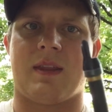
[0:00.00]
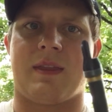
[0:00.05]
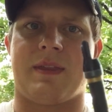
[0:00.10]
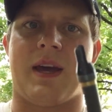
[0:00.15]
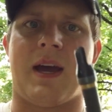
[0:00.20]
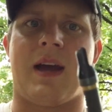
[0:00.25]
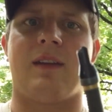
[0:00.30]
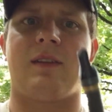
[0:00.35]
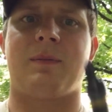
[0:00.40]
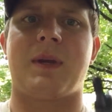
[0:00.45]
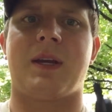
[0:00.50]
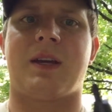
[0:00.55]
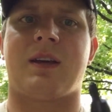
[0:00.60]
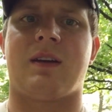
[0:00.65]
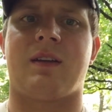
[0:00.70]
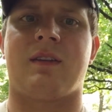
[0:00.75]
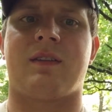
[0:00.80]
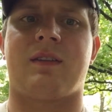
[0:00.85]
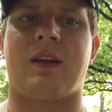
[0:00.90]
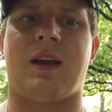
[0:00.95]
That's
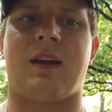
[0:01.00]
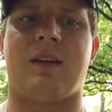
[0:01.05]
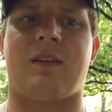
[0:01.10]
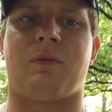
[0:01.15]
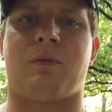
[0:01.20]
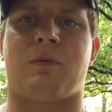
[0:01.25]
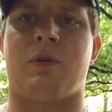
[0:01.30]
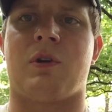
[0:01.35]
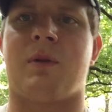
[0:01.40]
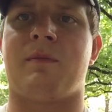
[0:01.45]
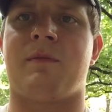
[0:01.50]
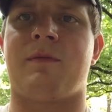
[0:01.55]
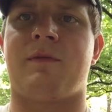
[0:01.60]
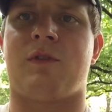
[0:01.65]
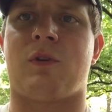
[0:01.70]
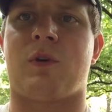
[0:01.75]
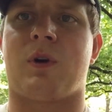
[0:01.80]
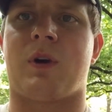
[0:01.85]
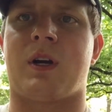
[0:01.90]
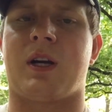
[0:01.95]
because that's room
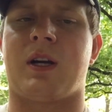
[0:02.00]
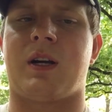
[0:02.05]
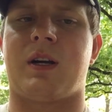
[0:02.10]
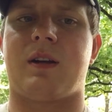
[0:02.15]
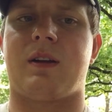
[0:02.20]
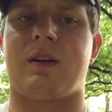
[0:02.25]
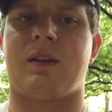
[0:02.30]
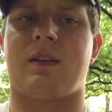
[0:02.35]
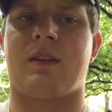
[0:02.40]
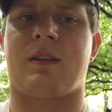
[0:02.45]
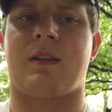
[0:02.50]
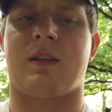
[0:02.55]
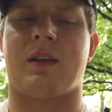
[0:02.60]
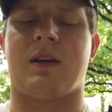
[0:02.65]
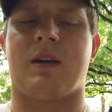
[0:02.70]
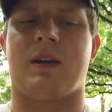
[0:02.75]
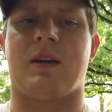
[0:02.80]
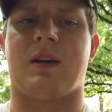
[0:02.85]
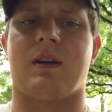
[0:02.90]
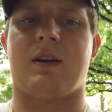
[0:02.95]
for
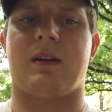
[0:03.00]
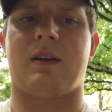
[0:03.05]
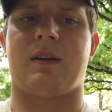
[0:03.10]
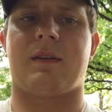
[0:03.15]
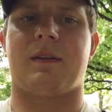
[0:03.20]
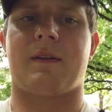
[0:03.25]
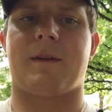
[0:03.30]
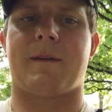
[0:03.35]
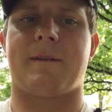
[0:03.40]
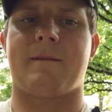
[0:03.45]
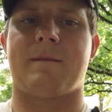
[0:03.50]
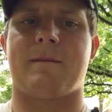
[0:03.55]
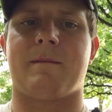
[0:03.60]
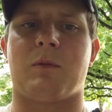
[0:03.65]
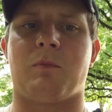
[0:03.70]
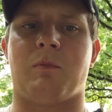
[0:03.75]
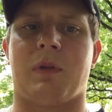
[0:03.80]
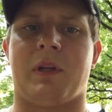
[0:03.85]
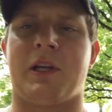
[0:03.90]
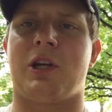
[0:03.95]
the
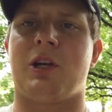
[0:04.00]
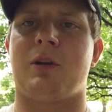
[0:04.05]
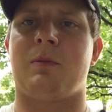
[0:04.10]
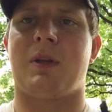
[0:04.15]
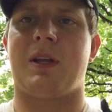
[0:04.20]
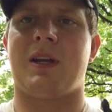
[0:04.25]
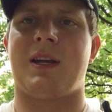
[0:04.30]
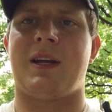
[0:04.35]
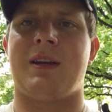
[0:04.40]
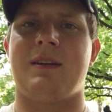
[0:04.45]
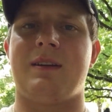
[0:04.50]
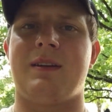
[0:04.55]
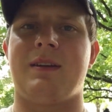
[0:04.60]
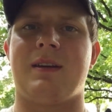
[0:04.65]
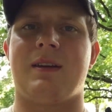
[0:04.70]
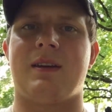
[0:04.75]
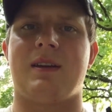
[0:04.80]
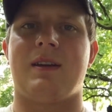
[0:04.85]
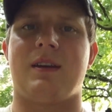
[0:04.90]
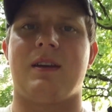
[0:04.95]
bleeder blade
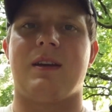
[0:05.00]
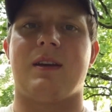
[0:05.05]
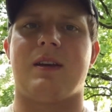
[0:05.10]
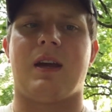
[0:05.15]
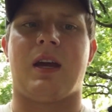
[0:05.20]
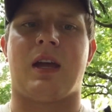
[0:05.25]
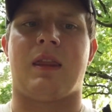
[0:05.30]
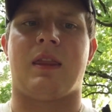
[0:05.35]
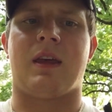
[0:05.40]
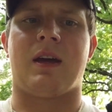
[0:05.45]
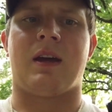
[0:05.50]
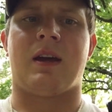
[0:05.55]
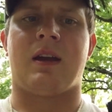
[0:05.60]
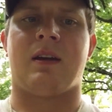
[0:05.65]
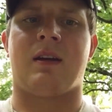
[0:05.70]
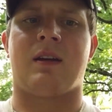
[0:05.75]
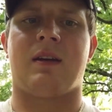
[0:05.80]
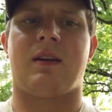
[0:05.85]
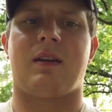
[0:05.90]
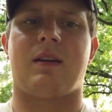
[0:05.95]
and
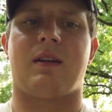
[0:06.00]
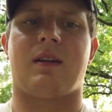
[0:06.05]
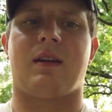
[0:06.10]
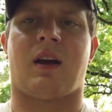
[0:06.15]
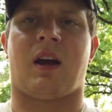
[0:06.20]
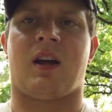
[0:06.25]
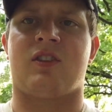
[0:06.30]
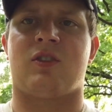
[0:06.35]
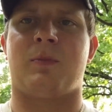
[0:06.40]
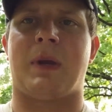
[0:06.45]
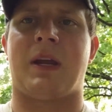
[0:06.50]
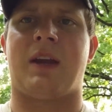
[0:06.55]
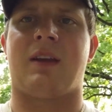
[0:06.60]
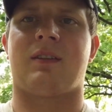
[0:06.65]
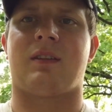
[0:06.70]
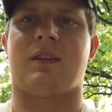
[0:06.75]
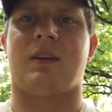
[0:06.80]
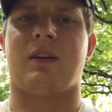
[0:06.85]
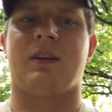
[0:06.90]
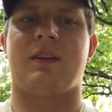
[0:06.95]
then a
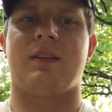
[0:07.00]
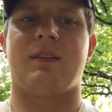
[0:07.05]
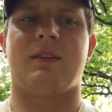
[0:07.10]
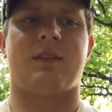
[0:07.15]
spacer.